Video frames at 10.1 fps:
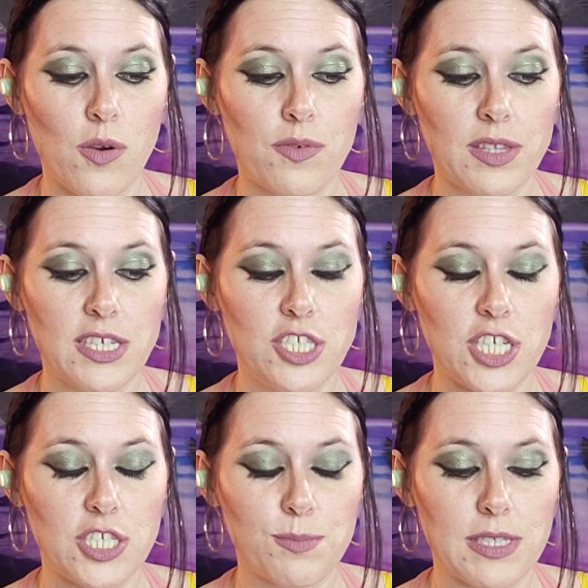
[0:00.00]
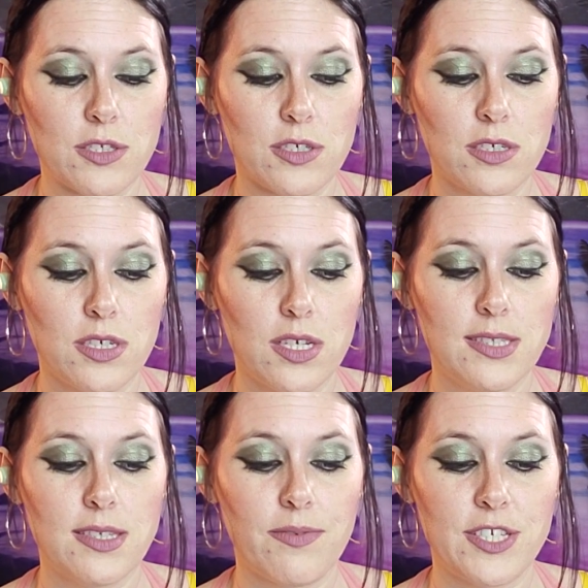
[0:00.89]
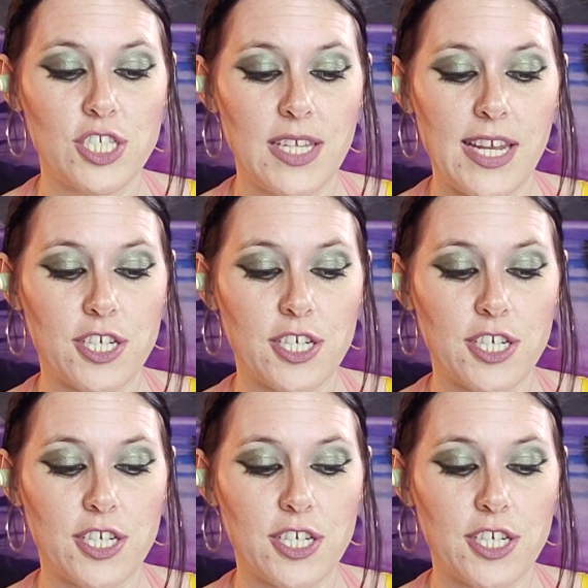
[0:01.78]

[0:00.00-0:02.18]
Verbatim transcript: overly judgmental. Deficient